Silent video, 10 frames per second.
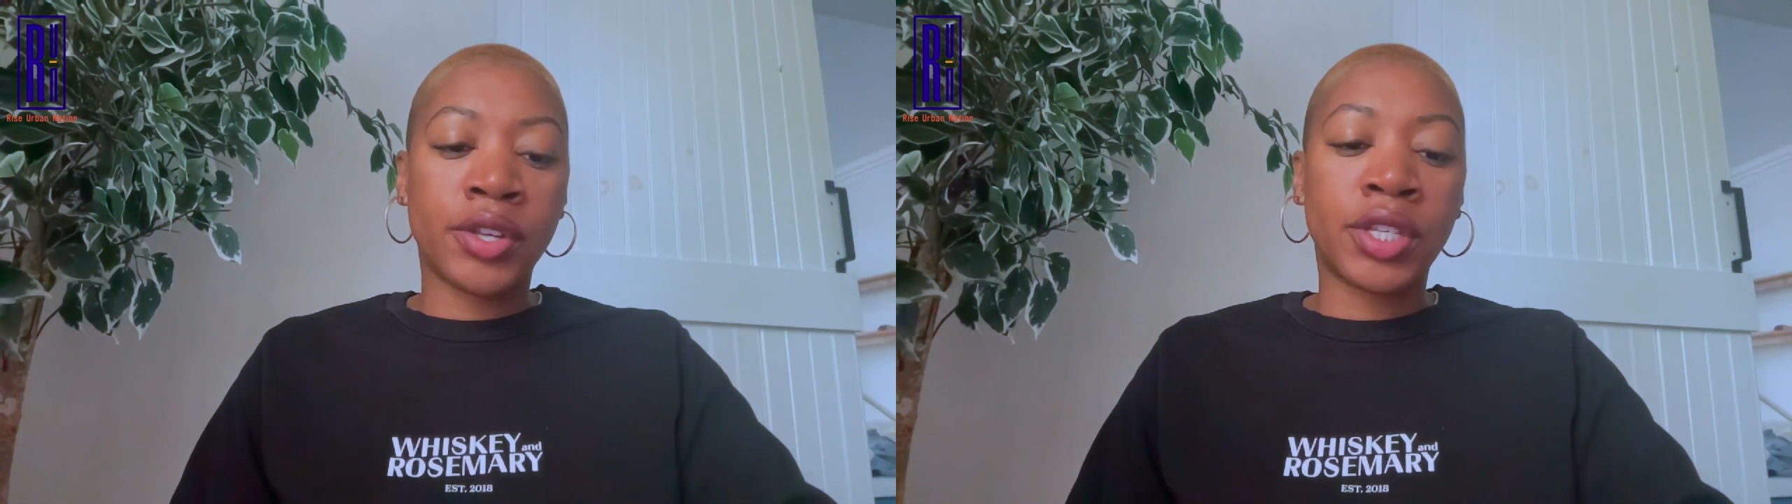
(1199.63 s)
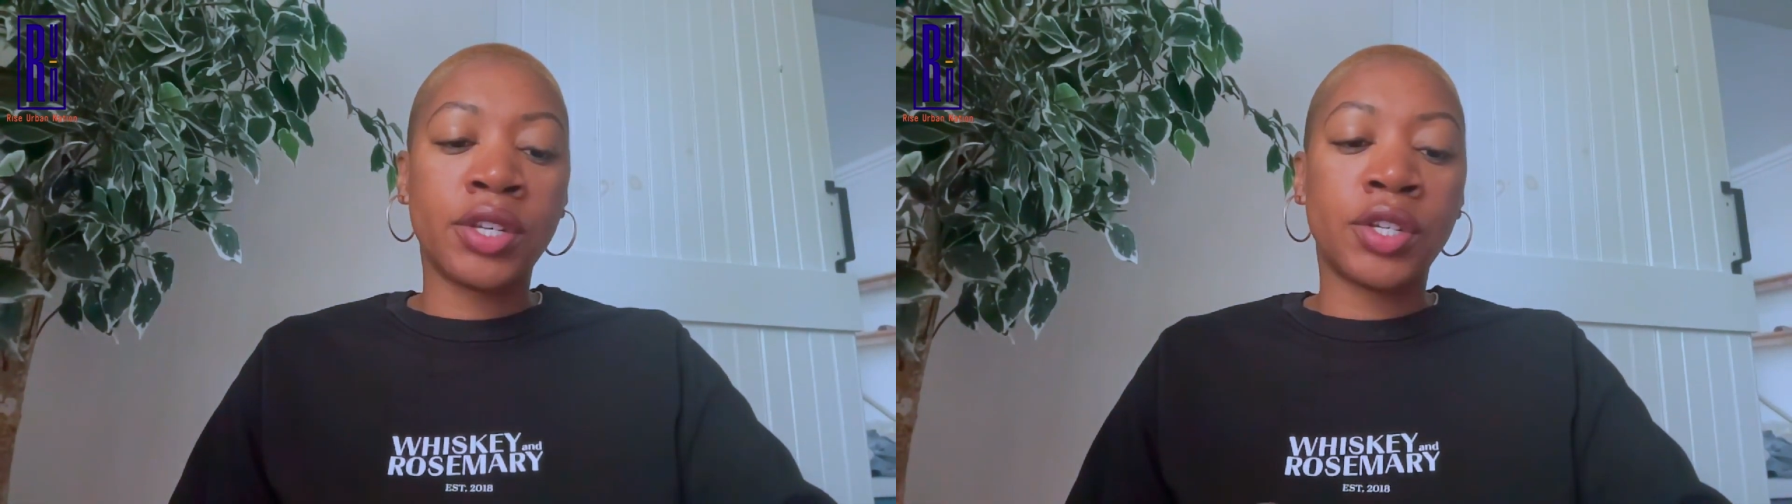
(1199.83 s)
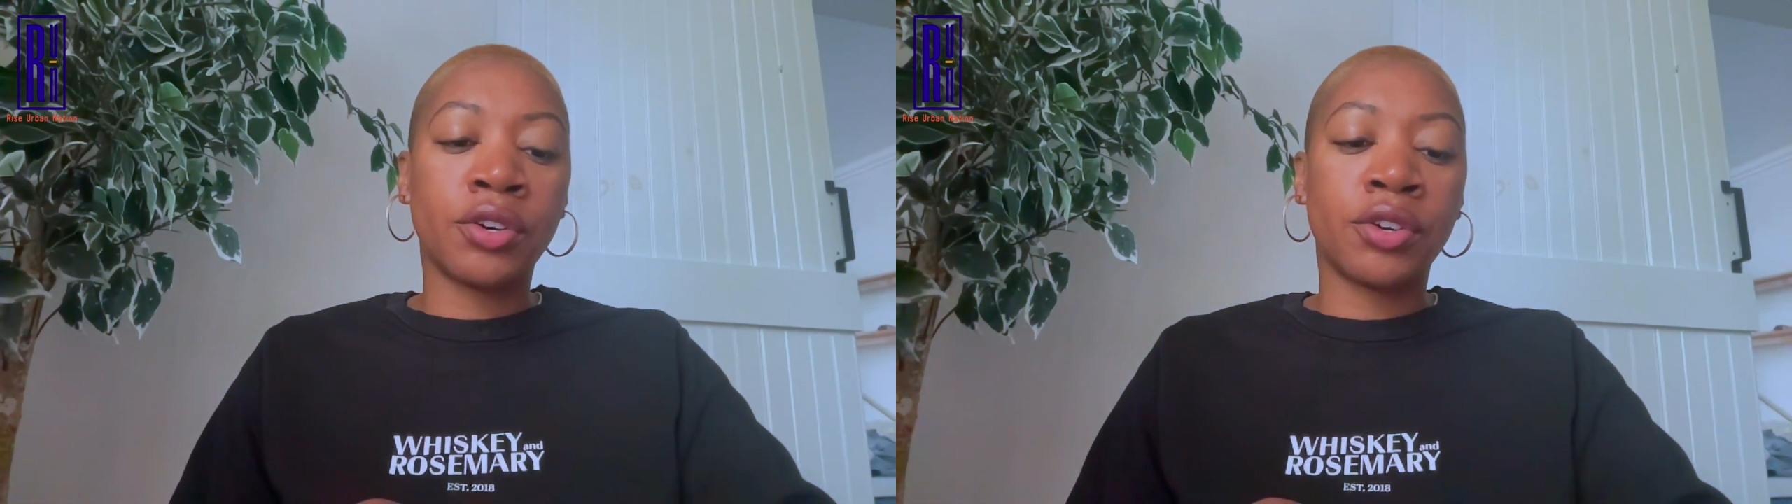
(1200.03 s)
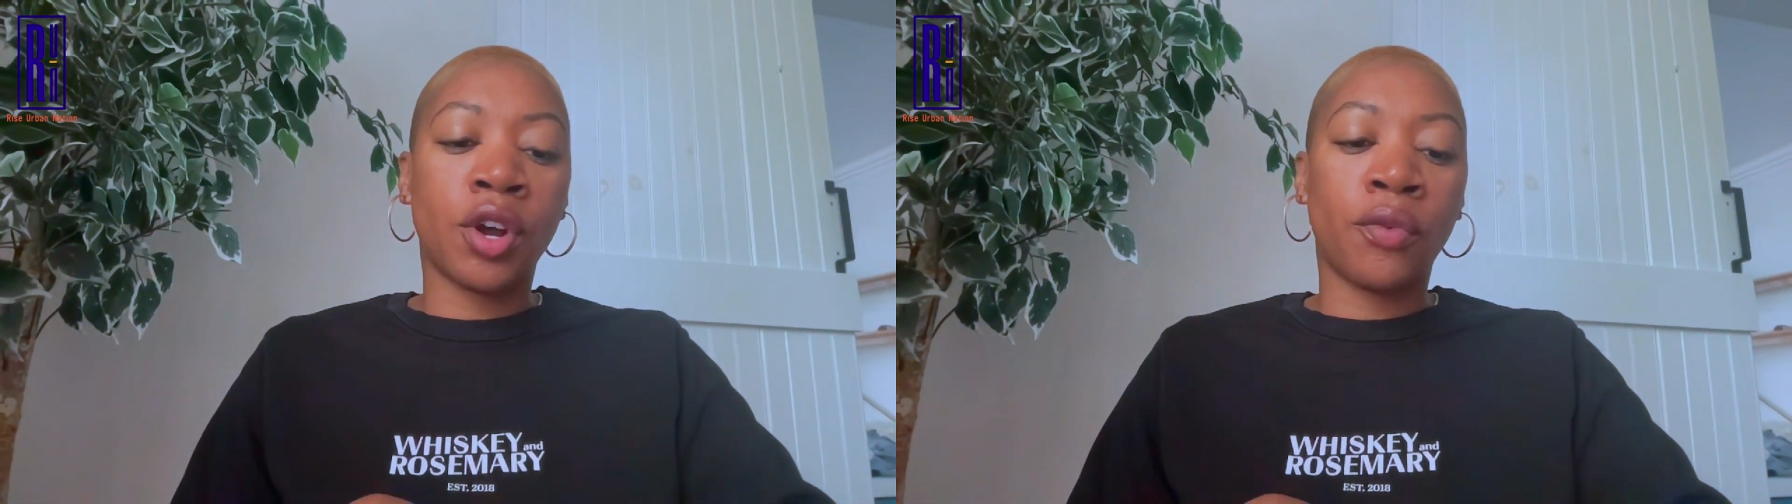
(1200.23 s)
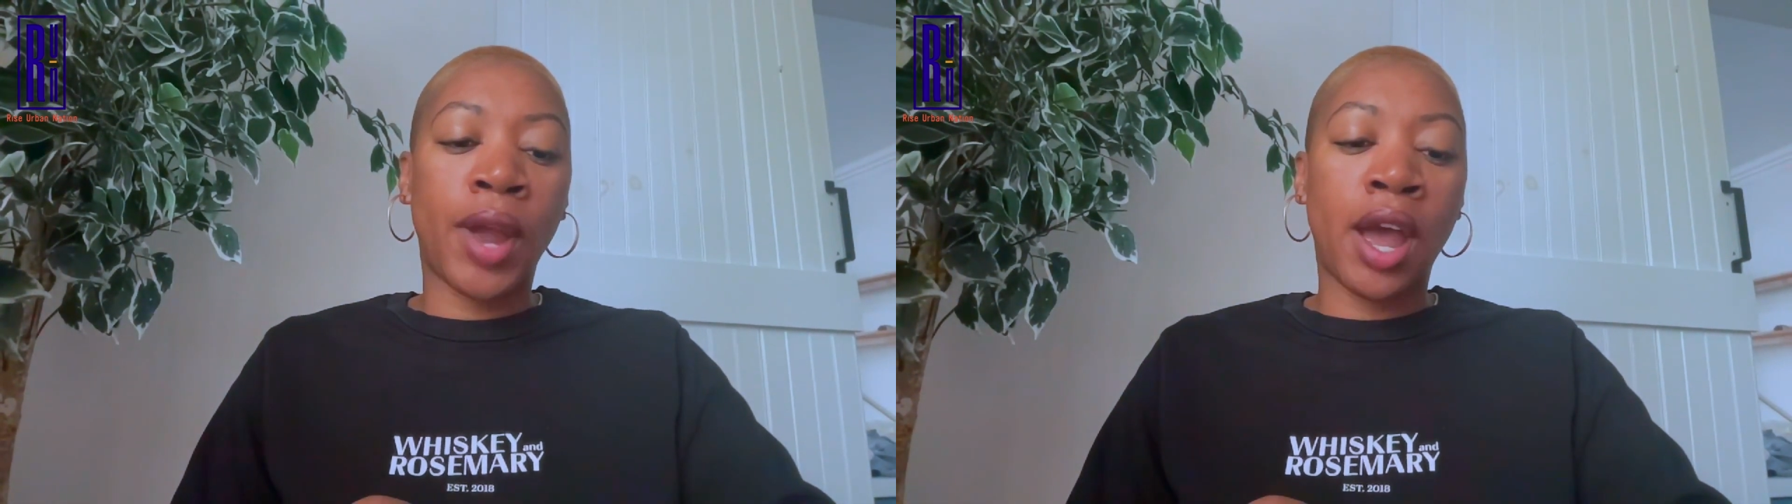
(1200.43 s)
centered
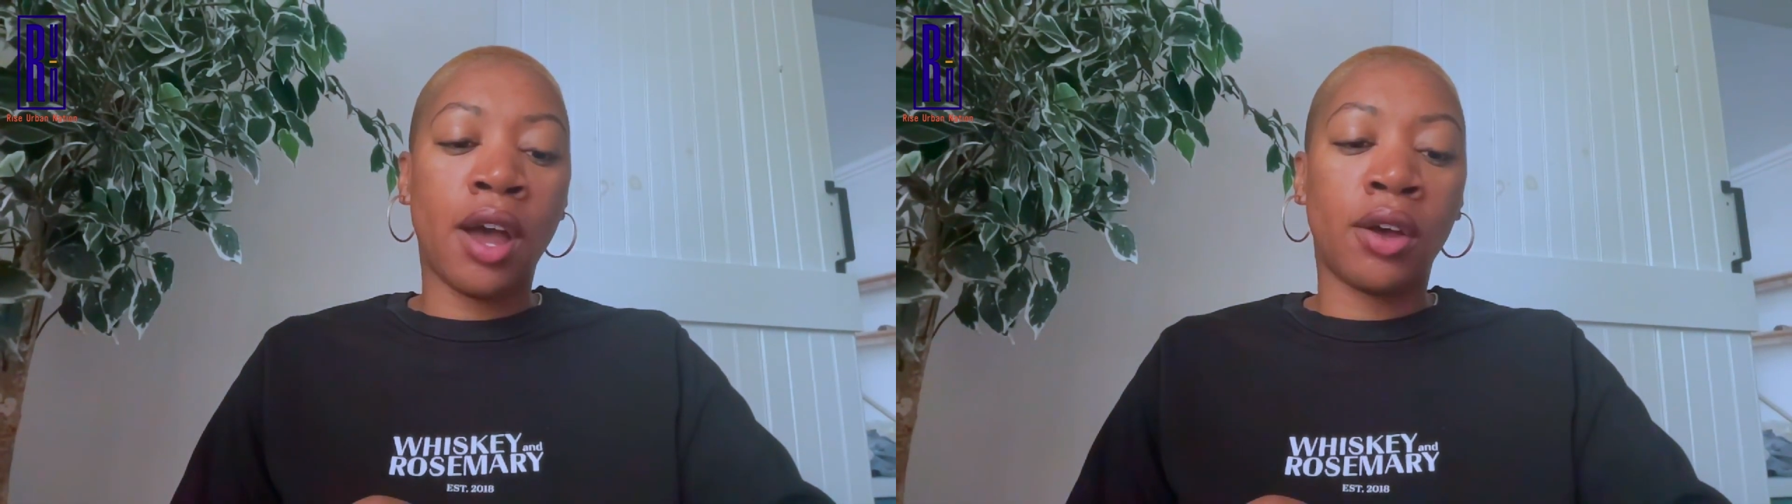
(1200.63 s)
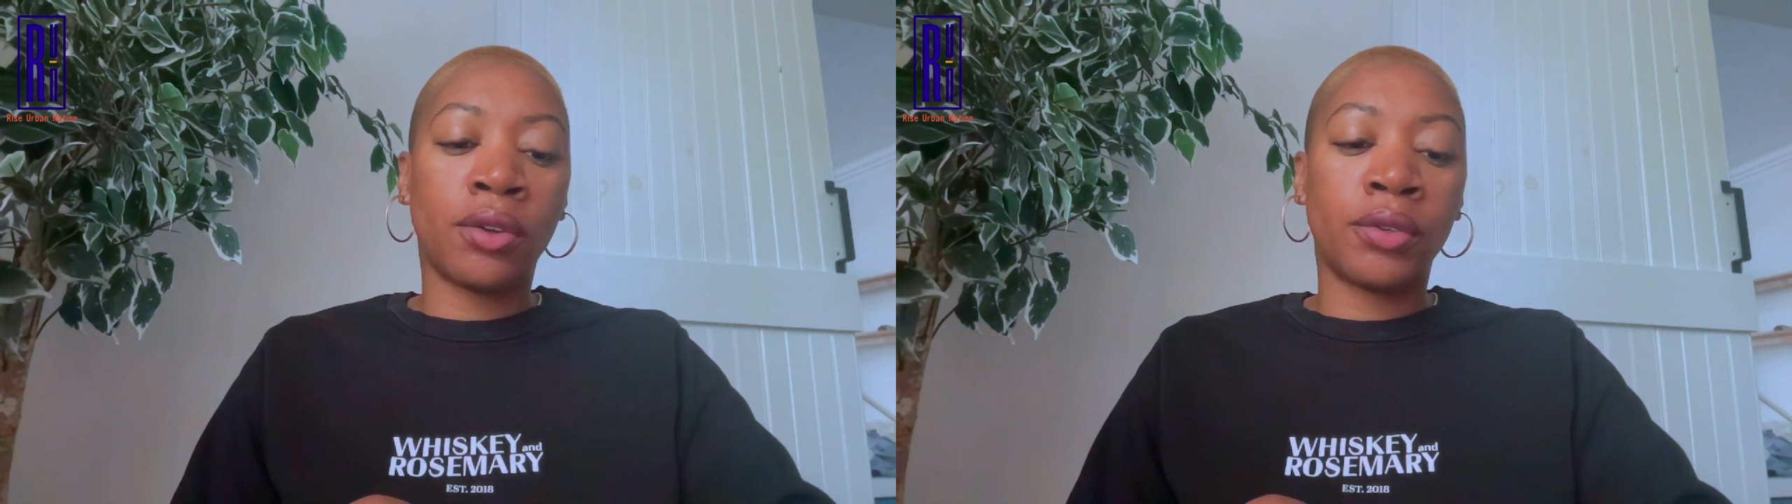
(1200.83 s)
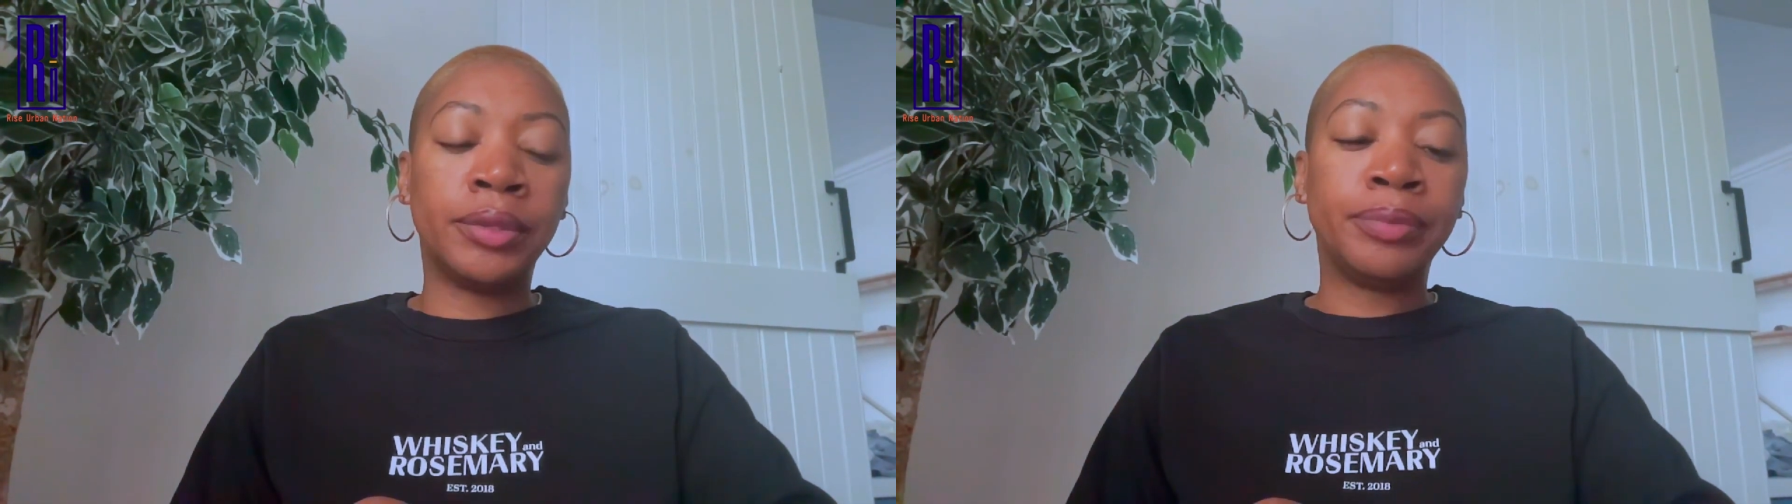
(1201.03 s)
around